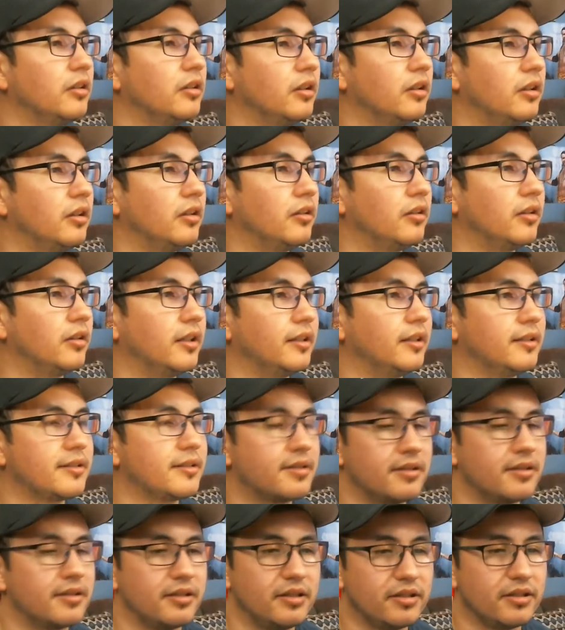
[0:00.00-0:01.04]
All right, let's
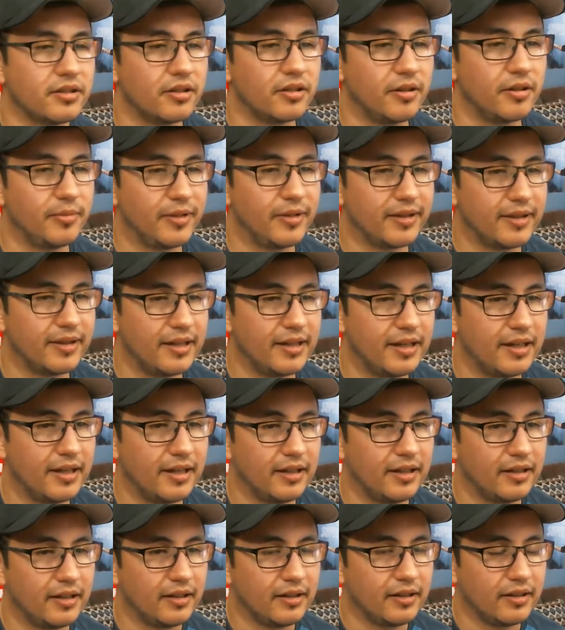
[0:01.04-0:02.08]
see. Sorry about
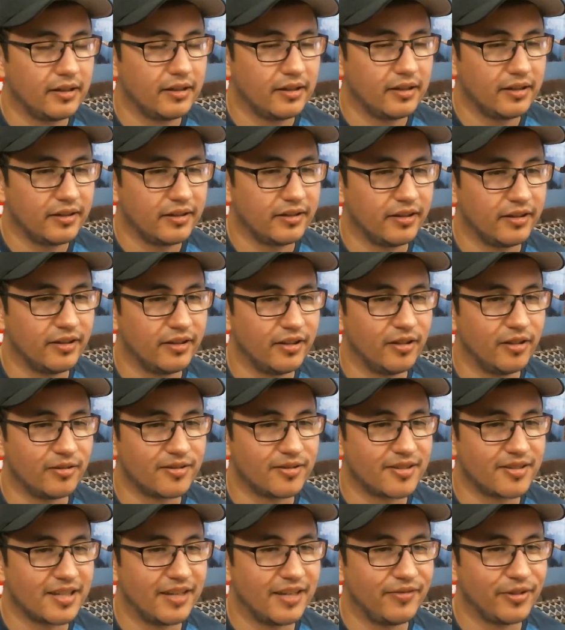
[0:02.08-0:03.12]
that. The Note
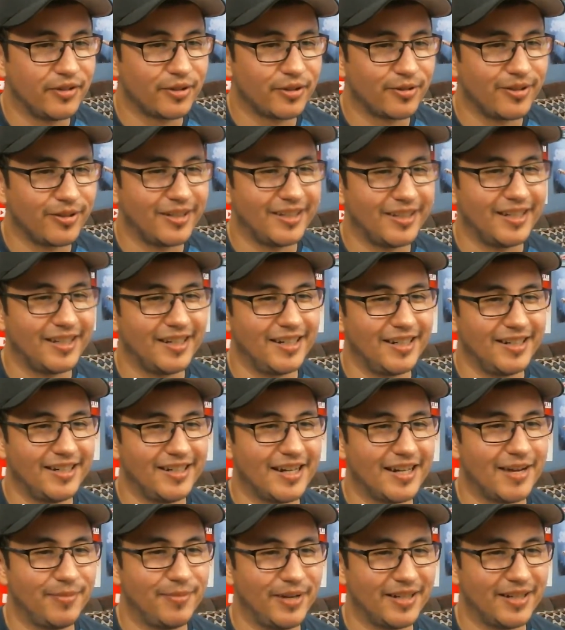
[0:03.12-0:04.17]
7 grenade.
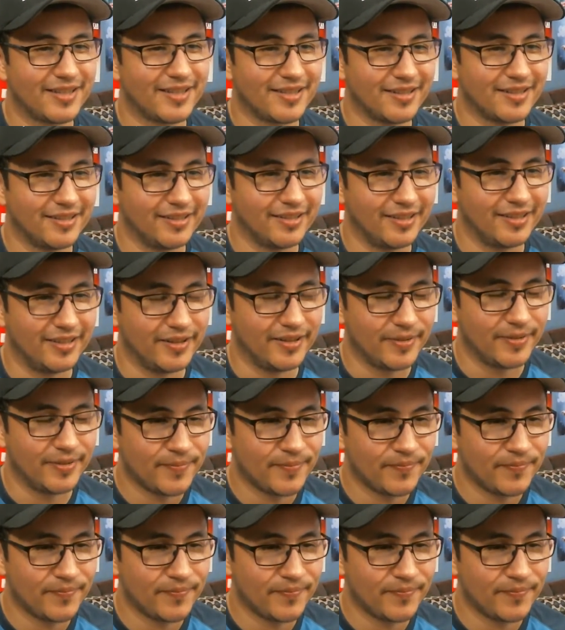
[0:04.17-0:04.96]
Yeah, basically.